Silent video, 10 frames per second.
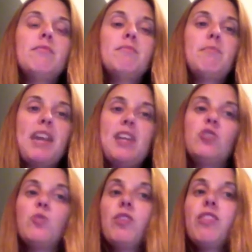
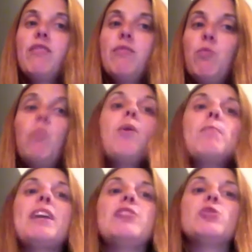page's worth
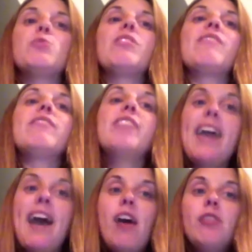of
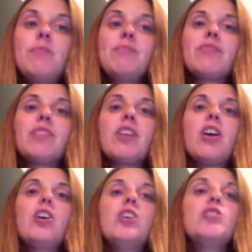layout,
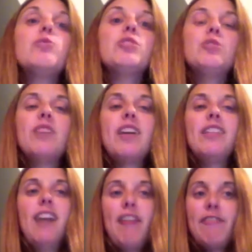you could do that a
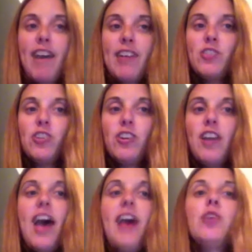lot faster
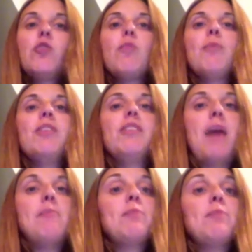and incorporate a
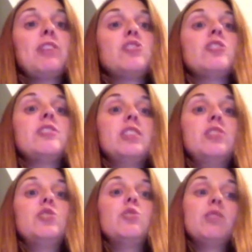lot more pictures
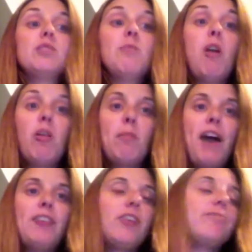into a smaller binder.